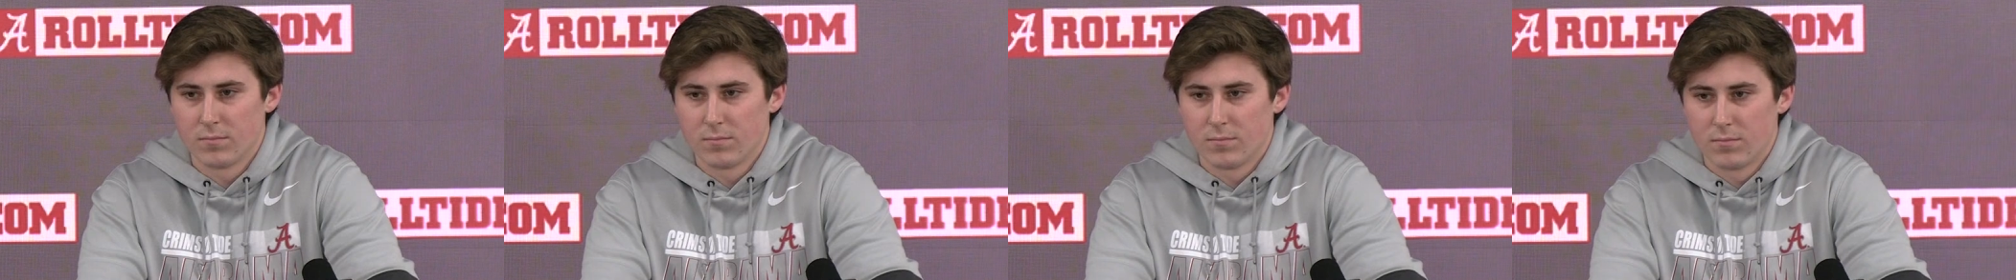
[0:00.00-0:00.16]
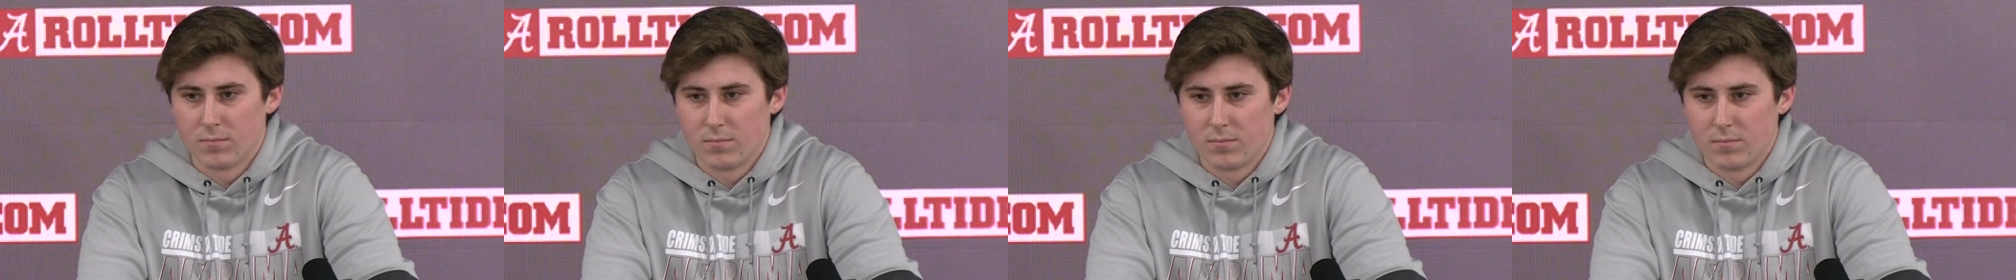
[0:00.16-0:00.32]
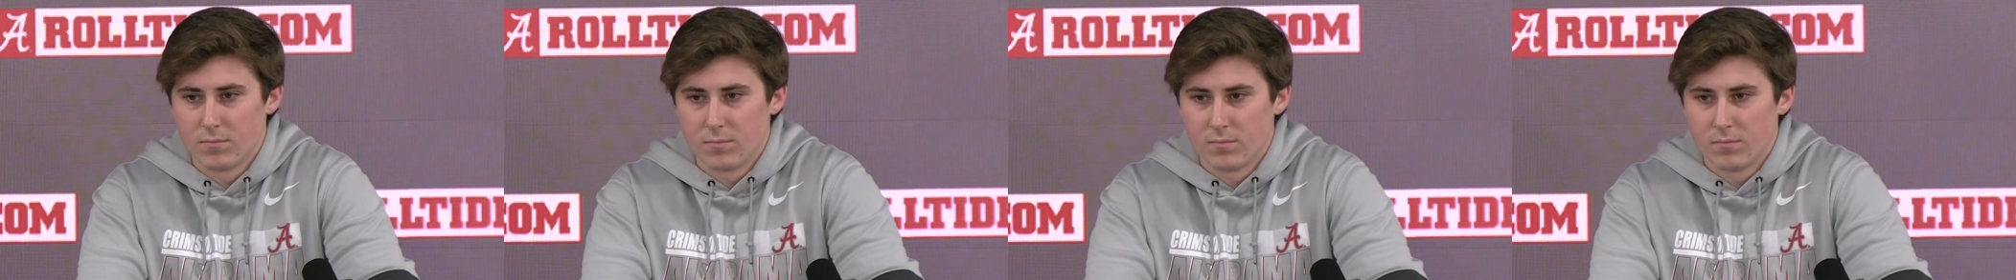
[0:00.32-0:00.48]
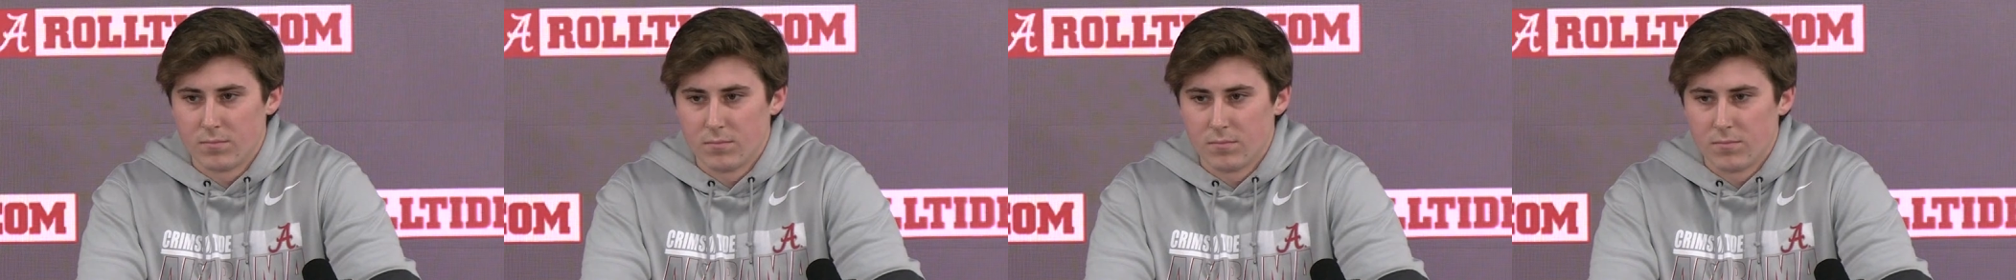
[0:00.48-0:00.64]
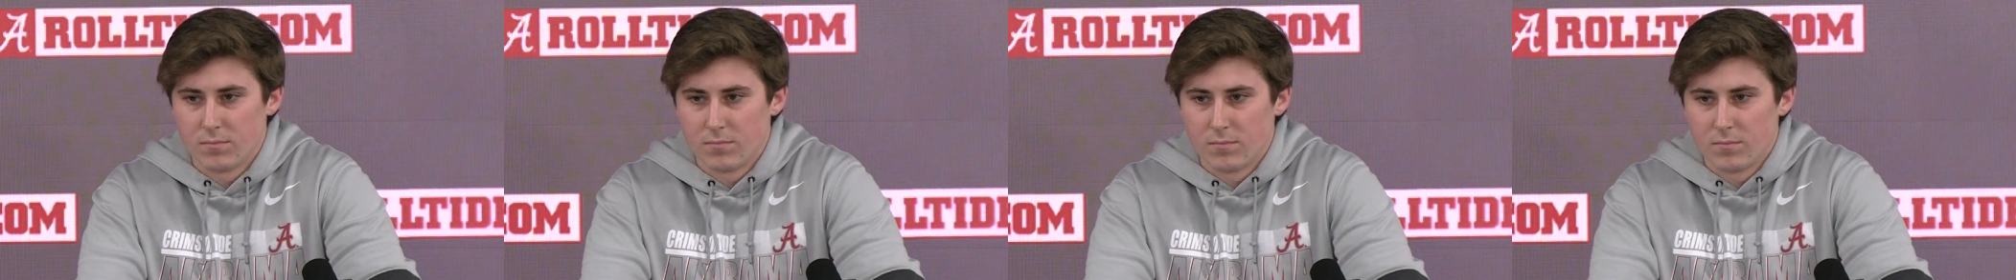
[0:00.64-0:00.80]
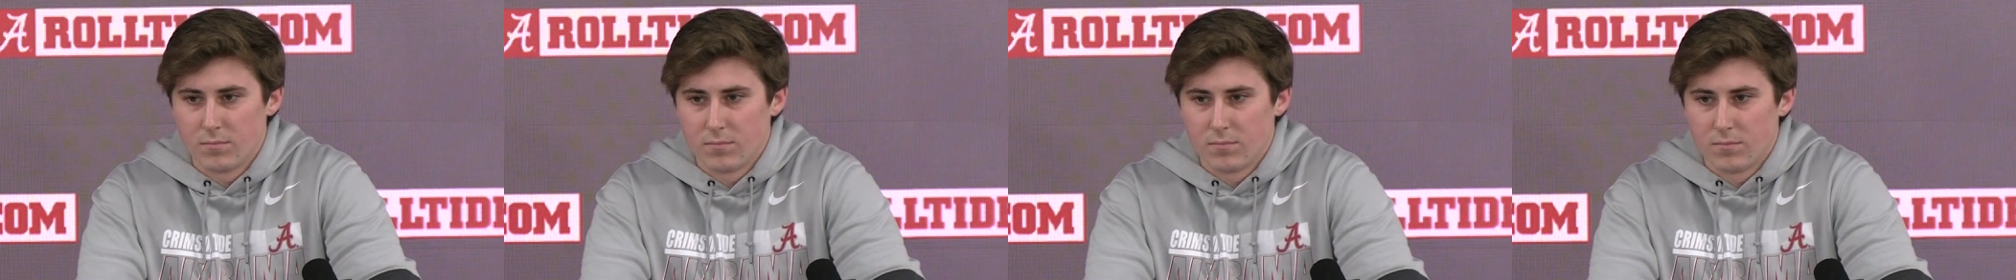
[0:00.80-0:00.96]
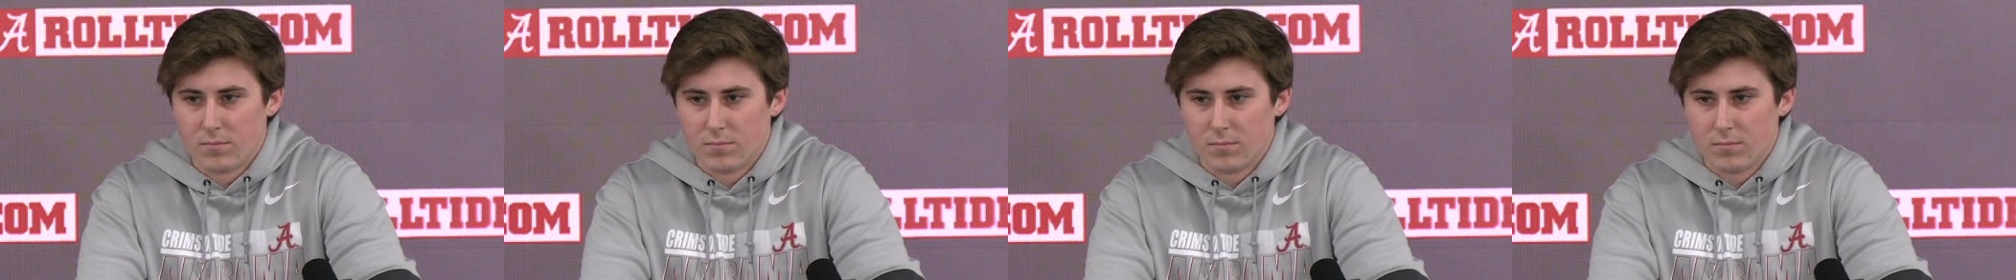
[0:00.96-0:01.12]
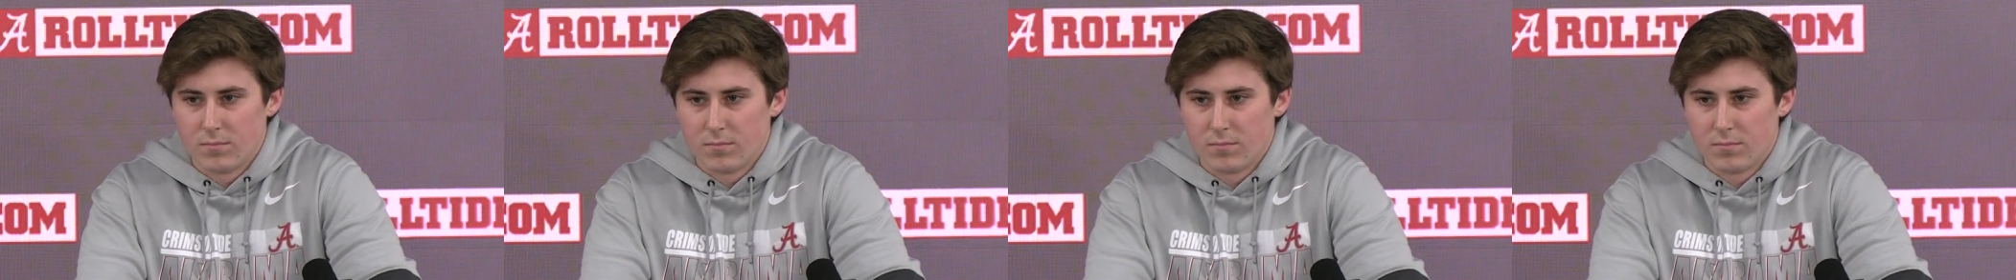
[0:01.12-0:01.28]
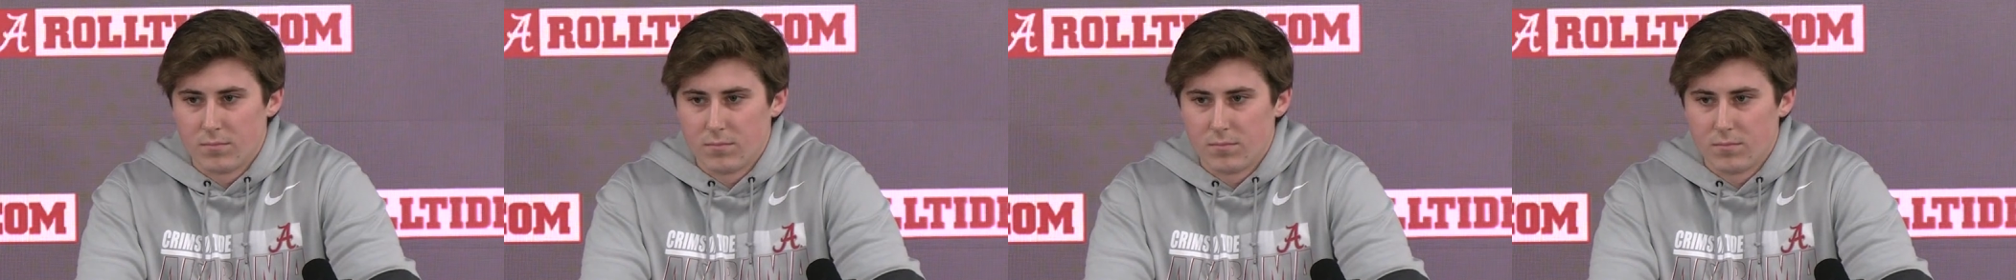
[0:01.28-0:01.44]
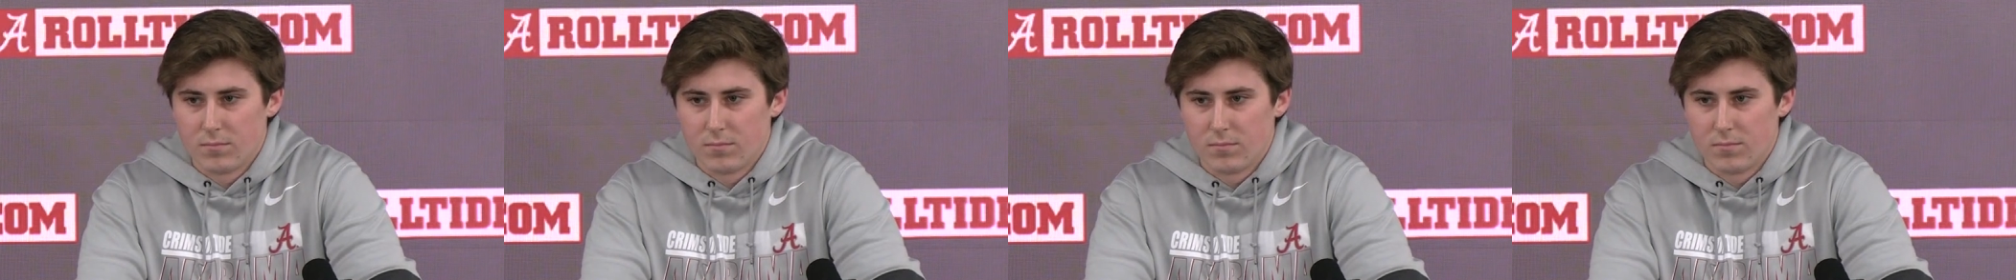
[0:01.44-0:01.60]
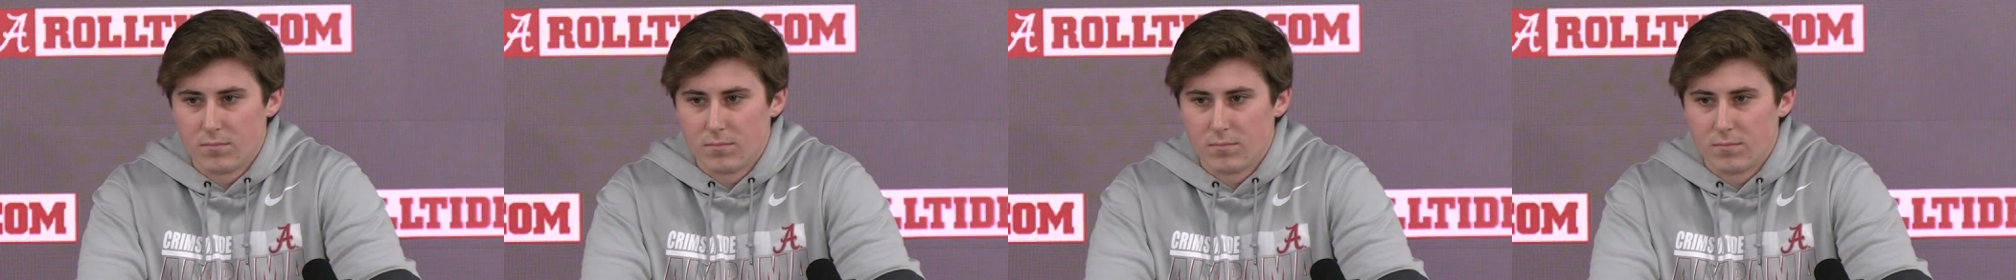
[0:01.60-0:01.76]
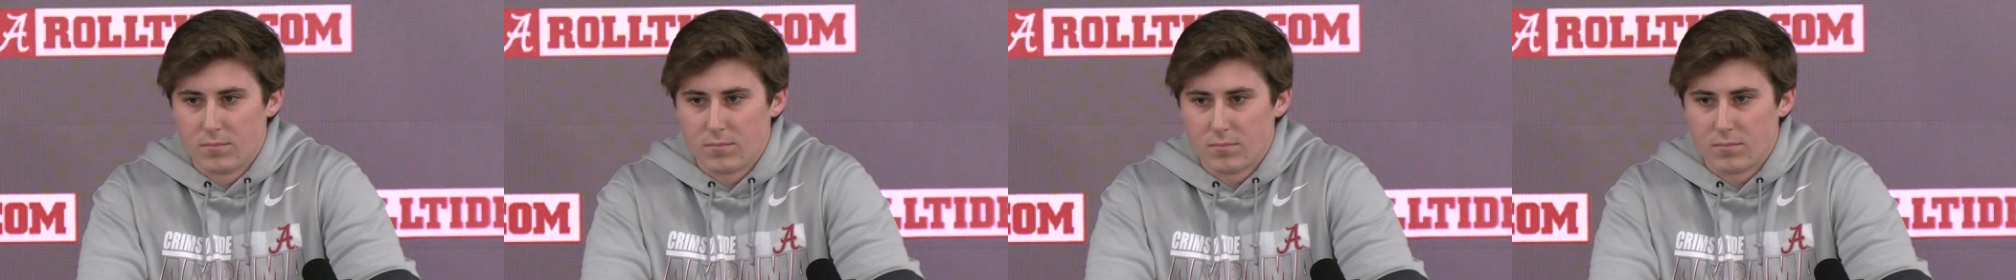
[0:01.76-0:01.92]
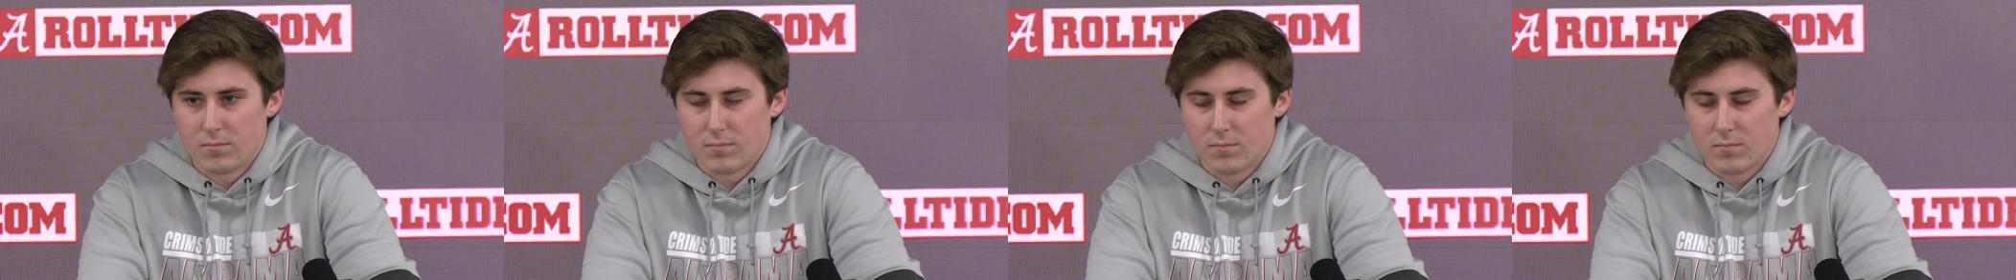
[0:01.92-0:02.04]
and what decisions might come beyond that?